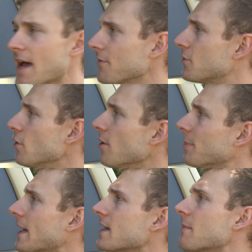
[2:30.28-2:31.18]
after
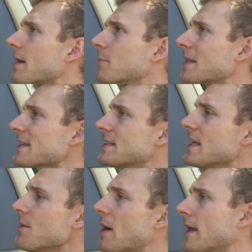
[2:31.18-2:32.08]
applying my
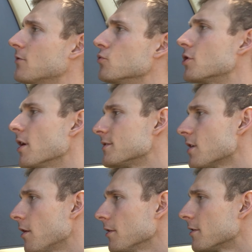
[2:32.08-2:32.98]
plasti-dip, I had to cut
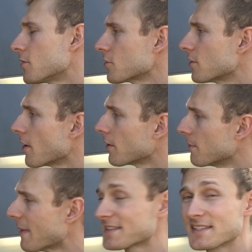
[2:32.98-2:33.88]
all along the
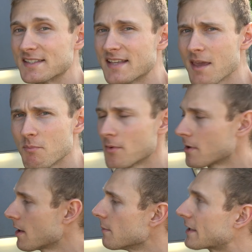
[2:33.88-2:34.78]
masking tape,
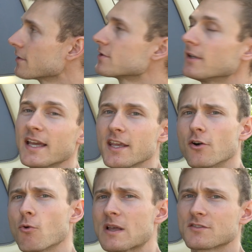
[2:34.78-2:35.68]
because the
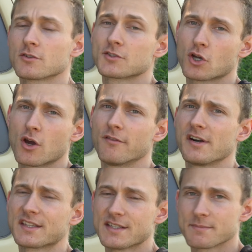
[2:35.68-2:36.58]
layer was also
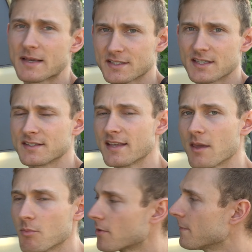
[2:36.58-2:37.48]
covering this masking
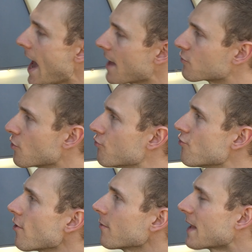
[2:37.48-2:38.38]
tape. And the
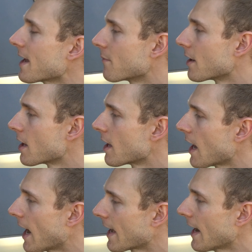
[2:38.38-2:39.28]
problem
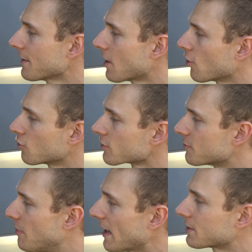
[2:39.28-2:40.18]
I had on those
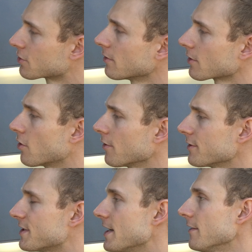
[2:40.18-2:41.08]
particular
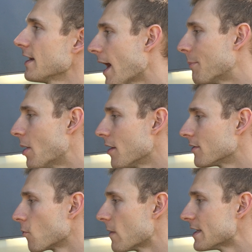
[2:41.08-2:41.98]
corners here
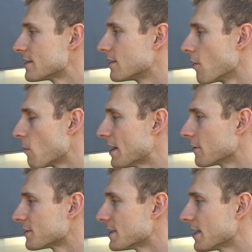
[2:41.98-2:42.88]
happened with the
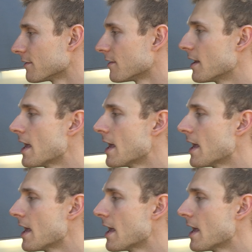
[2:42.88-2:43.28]
window sills,